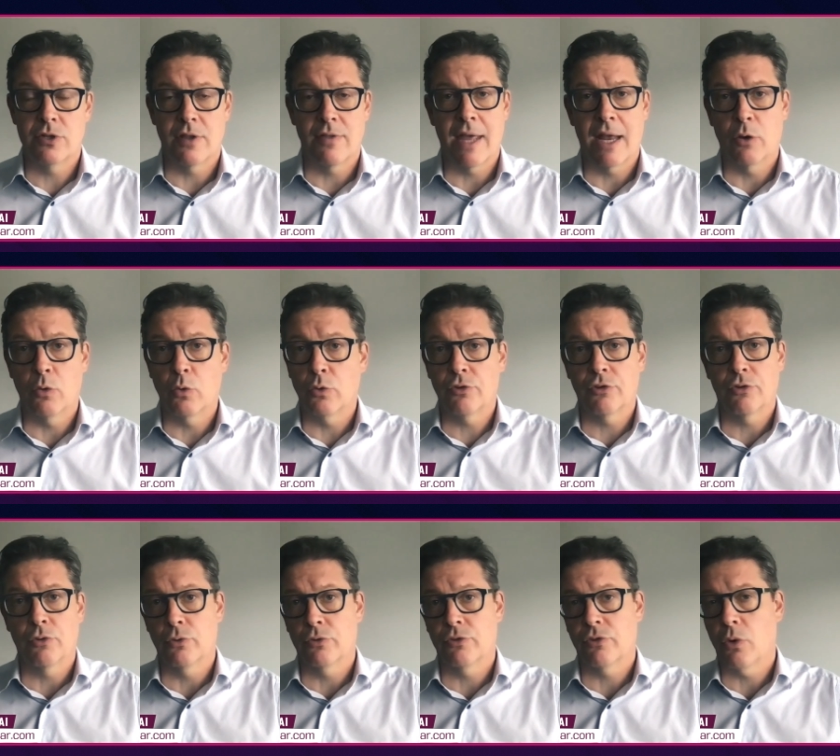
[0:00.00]
and then all
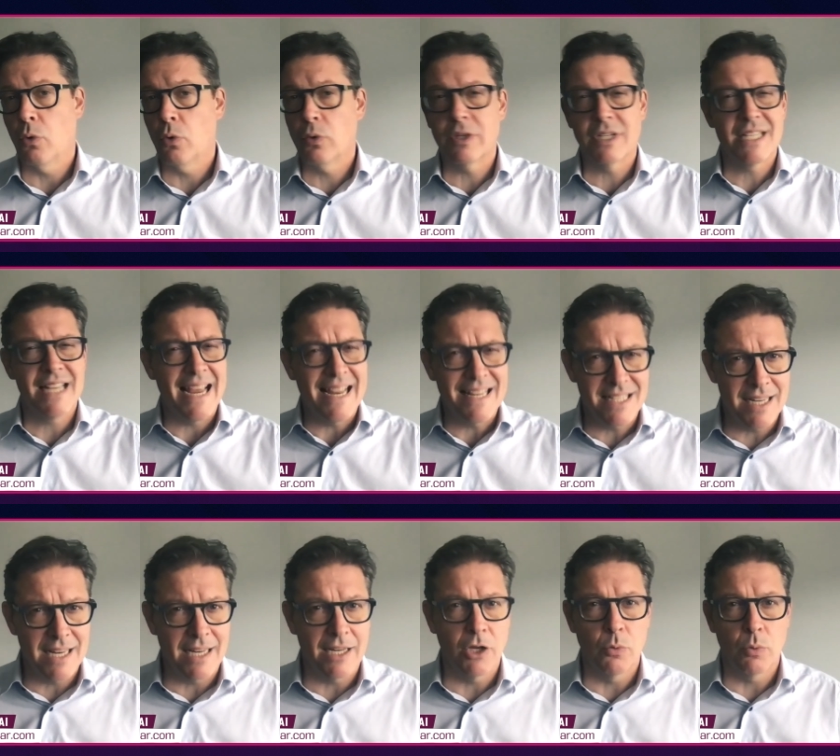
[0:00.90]
sorts, all the
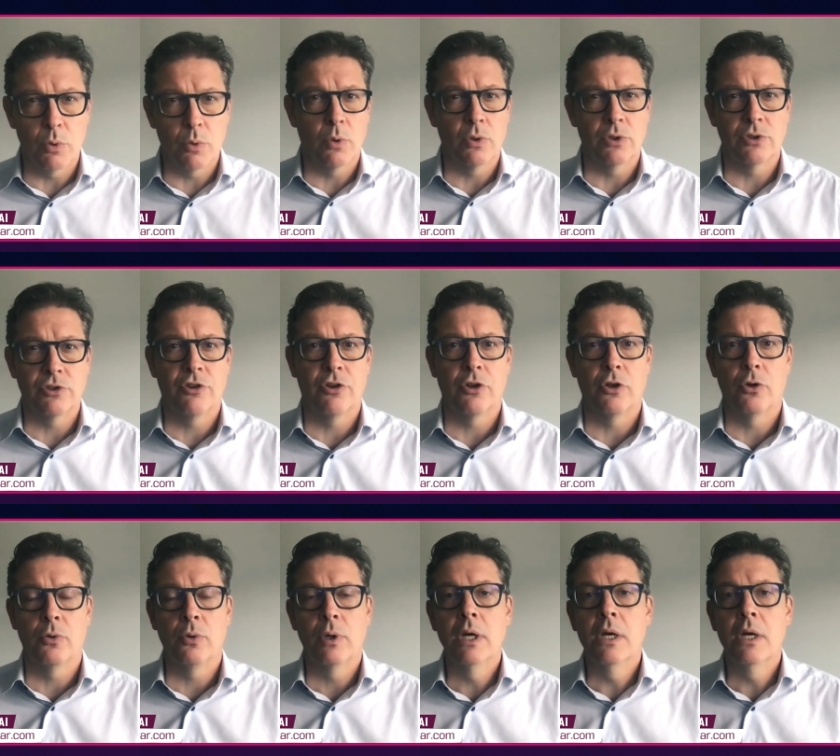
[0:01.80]
testing you would want to do